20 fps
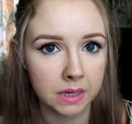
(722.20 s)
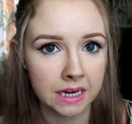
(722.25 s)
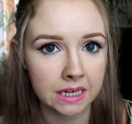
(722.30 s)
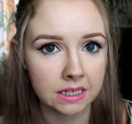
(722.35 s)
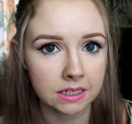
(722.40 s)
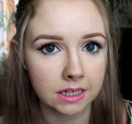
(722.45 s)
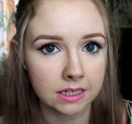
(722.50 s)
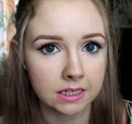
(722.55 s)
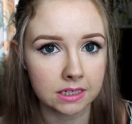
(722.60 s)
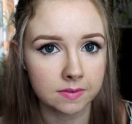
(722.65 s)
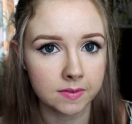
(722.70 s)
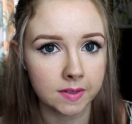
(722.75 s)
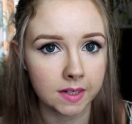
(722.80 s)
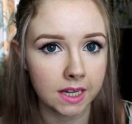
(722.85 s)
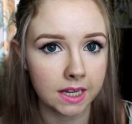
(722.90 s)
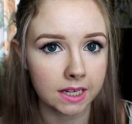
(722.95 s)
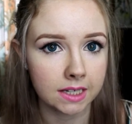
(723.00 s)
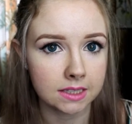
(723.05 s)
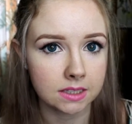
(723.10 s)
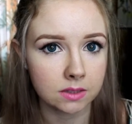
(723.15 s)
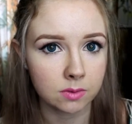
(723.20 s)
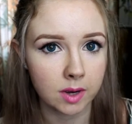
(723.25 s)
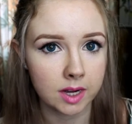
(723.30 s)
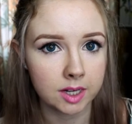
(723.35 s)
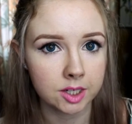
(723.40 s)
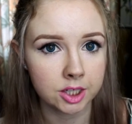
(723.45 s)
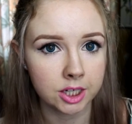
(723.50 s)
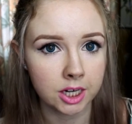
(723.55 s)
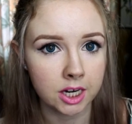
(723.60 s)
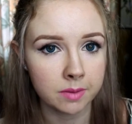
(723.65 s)
brand. I just feel like it's
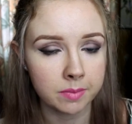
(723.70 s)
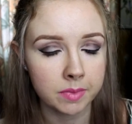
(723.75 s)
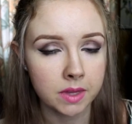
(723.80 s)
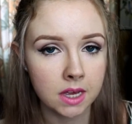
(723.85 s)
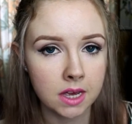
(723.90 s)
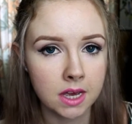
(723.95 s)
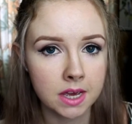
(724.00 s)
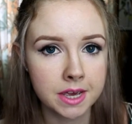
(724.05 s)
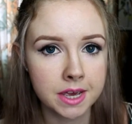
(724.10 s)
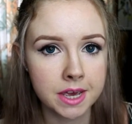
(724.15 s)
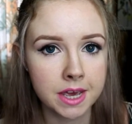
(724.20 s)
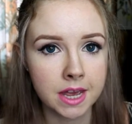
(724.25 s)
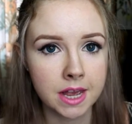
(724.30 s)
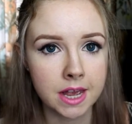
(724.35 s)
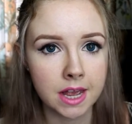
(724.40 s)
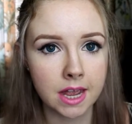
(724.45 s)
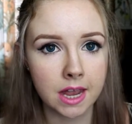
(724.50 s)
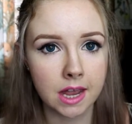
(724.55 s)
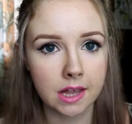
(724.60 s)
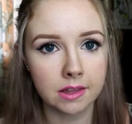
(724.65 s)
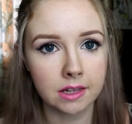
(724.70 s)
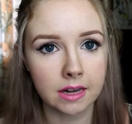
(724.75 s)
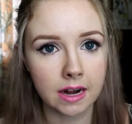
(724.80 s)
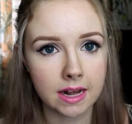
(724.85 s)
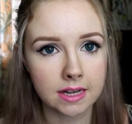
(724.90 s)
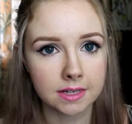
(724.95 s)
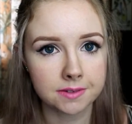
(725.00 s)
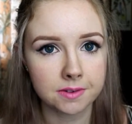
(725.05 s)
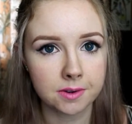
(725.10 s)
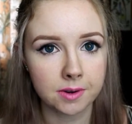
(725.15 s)
quite cheap, and the
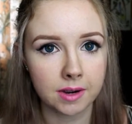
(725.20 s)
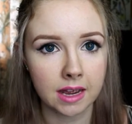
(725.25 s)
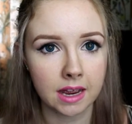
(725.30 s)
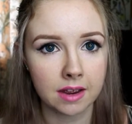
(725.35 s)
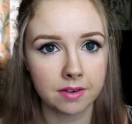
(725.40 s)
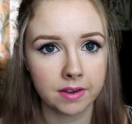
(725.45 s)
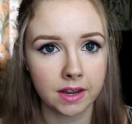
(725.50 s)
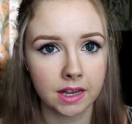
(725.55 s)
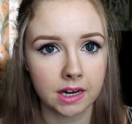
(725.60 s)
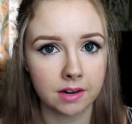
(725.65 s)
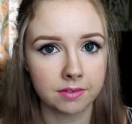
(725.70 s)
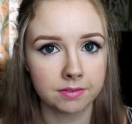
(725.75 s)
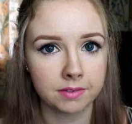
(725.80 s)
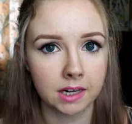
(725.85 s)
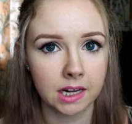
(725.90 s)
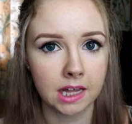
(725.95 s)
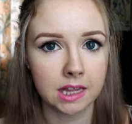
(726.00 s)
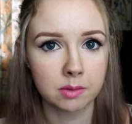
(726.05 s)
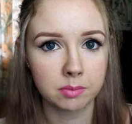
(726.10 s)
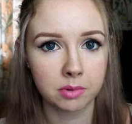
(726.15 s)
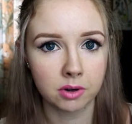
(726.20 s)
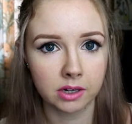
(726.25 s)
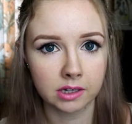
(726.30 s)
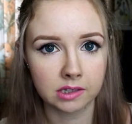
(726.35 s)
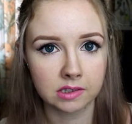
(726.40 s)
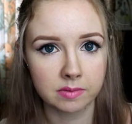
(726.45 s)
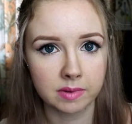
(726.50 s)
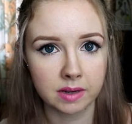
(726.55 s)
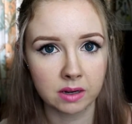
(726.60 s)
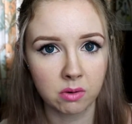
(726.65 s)
last few I have had, I feel like the
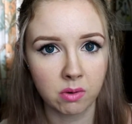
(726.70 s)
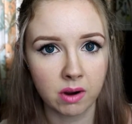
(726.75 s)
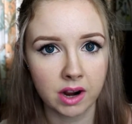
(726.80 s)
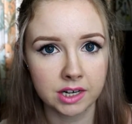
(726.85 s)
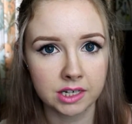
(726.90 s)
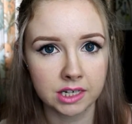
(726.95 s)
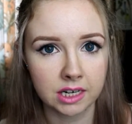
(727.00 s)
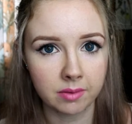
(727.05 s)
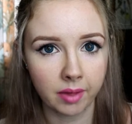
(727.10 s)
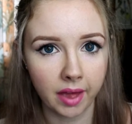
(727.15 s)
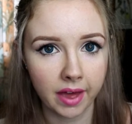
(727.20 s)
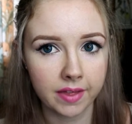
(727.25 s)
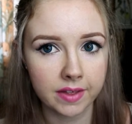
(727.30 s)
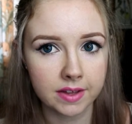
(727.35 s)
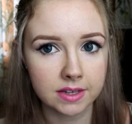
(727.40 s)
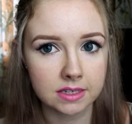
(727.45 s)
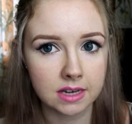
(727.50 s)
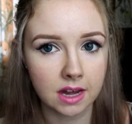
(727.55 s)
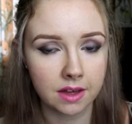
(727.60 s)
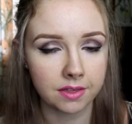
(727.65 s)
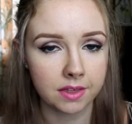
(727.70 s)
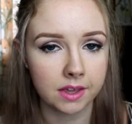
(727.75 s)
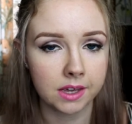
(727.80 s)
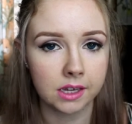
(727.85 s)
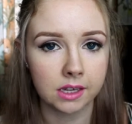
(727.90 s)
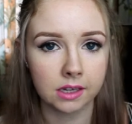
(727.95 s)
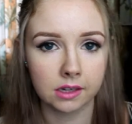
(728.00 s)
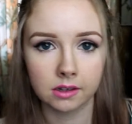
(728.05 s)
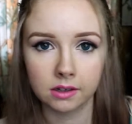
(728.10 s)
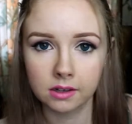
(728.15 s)
products have been quite cheap. Like, there's
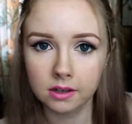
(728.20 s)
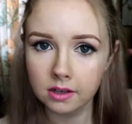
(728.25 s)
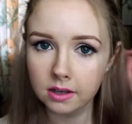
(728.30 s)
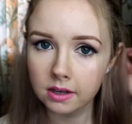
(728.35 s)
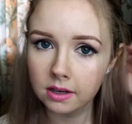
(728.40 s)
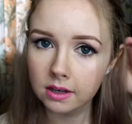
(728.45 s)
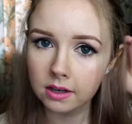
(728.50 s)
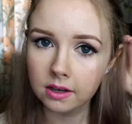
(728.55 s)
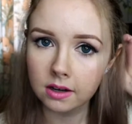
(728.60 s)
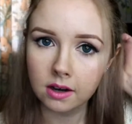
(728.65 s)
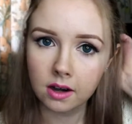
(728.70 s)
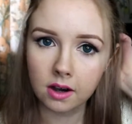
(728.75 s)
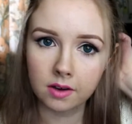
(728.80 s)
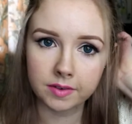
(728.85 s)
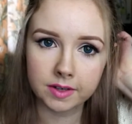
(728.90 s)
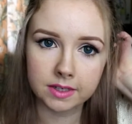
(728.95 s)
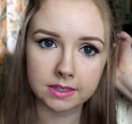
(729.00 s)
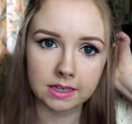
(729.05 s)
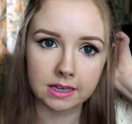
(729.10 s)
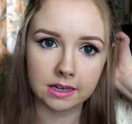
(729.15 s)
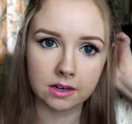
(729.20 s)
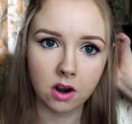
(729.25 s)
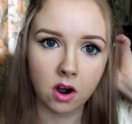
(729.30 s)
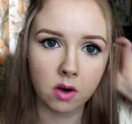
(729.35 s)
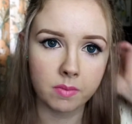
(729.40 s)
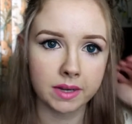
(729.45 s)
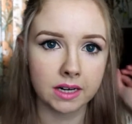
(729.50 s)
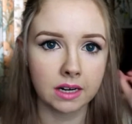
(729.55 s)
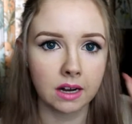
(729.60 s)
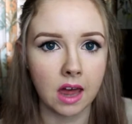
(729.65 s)
nothing obviously
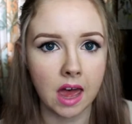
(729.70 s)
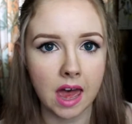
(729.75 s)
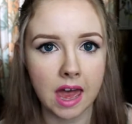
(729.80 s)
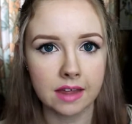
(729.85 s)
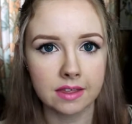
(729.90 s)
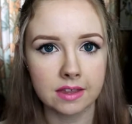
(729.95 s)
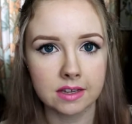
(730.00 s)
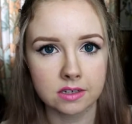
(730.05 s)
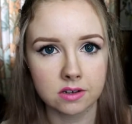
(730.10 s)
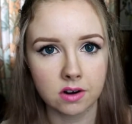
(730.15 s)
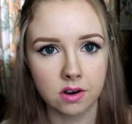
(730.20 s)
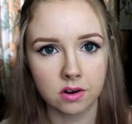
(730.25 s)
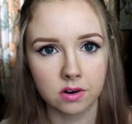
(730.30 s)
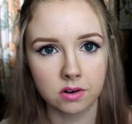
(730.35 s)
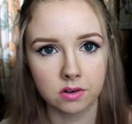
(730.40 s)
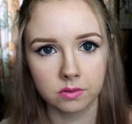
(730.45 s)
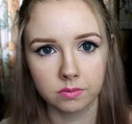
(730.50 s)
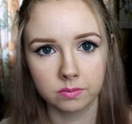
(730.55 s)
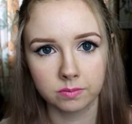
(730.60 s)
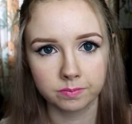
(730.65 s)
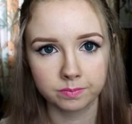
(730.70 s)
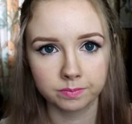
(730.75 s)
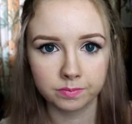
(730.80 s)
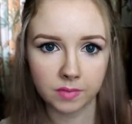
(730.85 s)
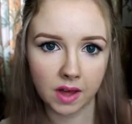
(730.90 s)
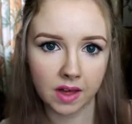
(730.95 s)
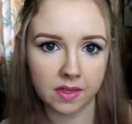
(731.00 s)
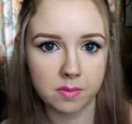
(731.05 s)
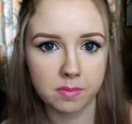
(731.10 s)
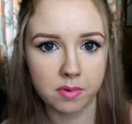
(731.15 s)
common, like there's no
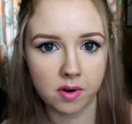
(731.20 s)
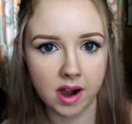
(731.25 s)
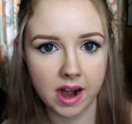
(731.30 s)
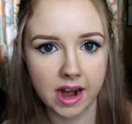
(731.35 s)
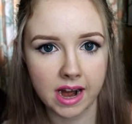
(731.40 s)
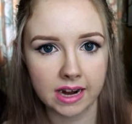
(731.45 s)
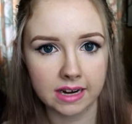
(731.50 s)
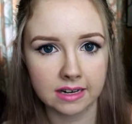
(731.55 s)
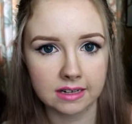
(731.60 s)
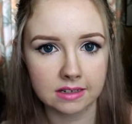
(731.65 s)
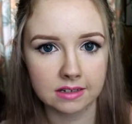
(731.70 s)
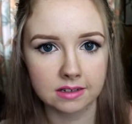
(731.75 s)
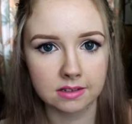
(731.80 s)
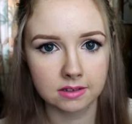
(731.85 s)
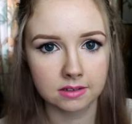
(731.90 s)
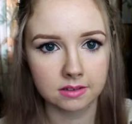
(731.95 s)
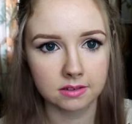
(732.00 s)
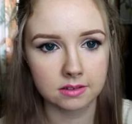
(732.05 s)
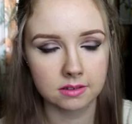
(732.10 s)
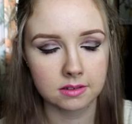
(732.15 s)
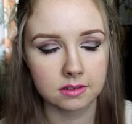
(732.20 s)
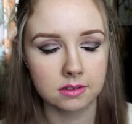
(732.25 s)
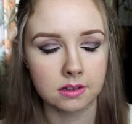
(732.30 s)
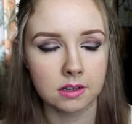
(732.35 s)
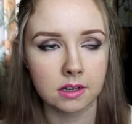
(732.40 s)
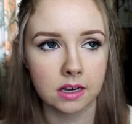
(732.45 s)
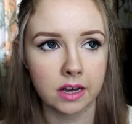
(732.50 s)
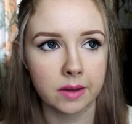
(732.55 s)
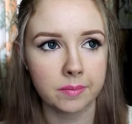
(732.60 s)
other brands.